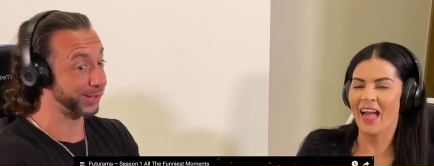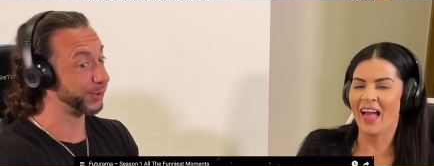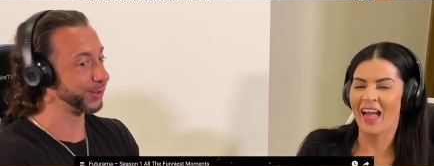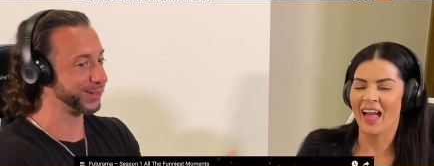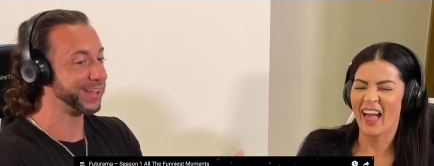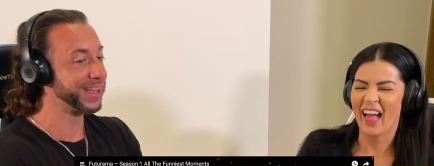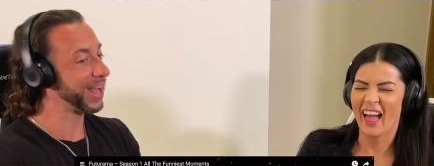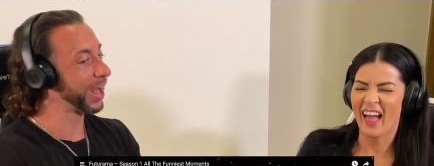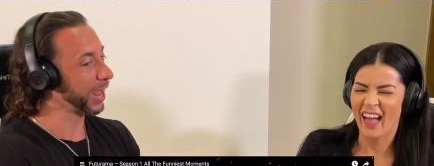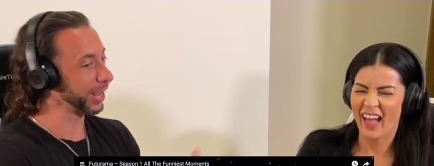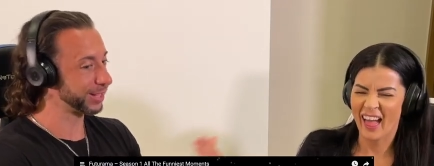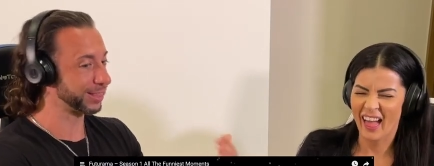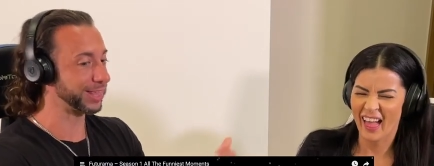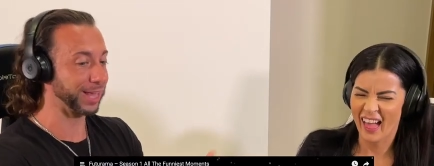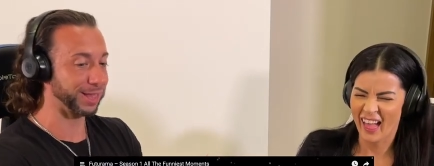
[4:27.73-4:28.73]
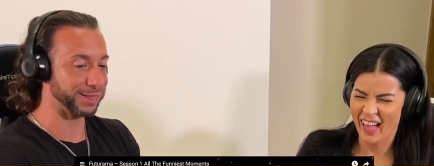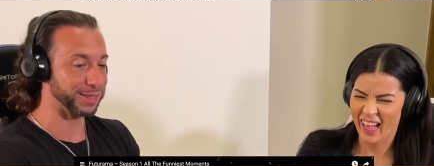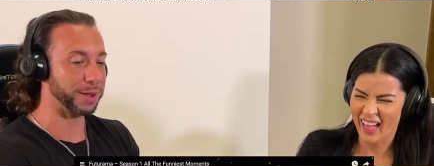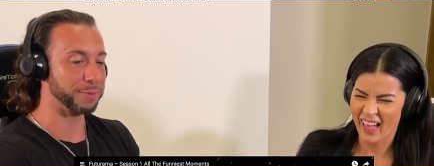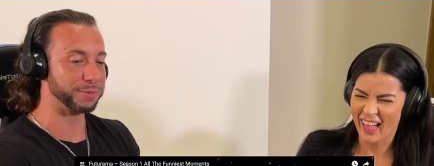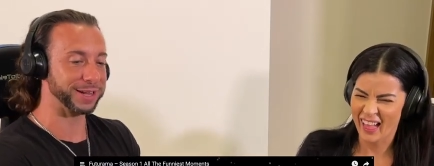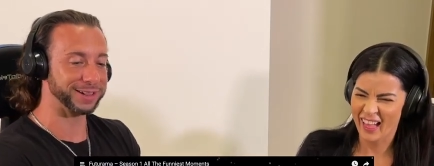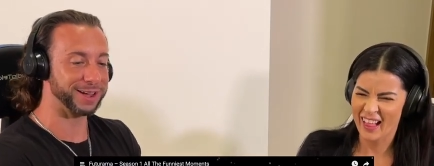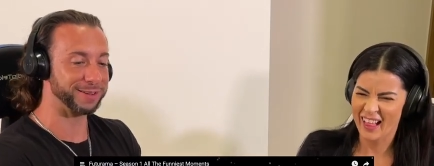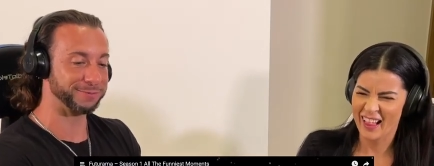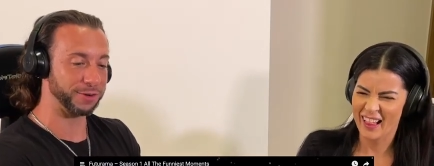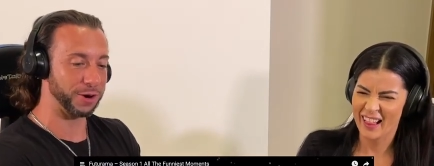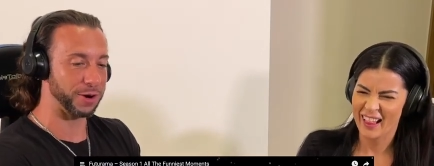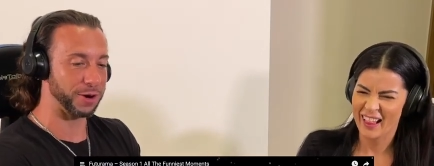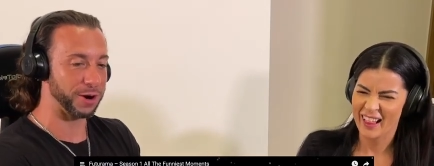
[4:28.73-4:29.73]
Speaker 1: I could I can see us not being
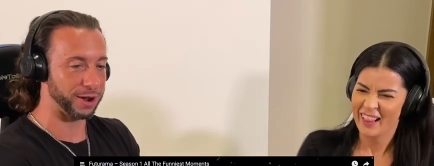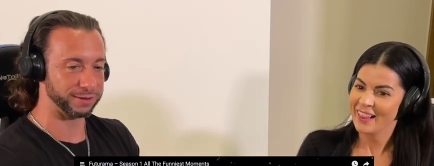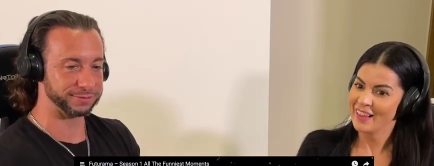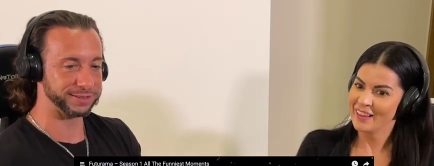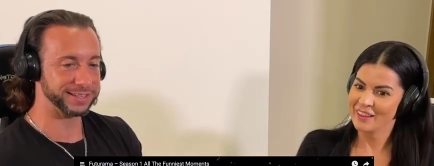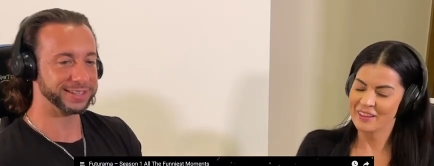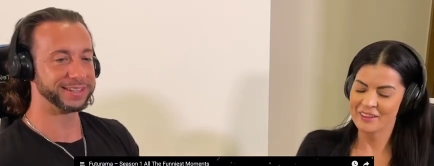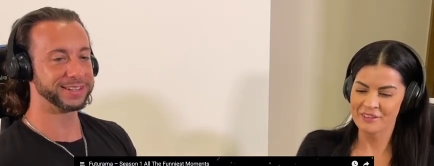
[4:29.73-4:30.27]
that far off